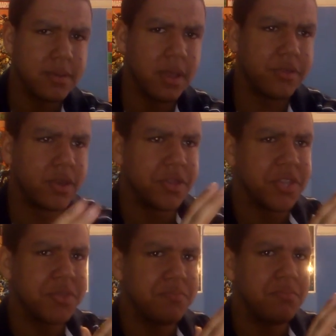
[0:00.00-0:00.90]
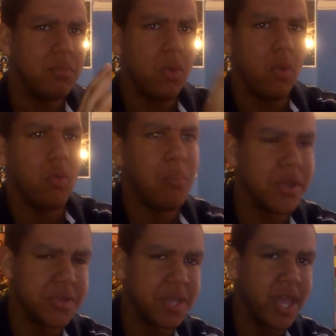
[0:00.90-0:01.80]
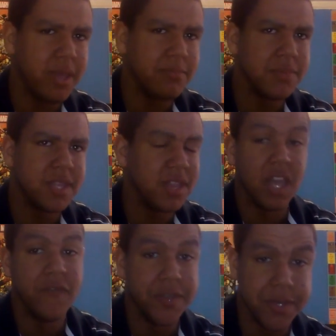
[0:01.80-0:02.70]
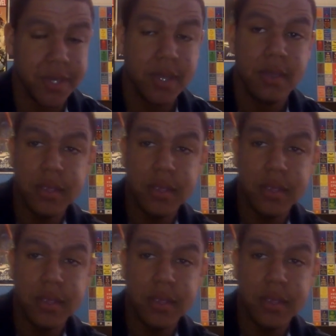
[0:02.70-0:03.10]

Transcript: Like none of this all modern games lovers.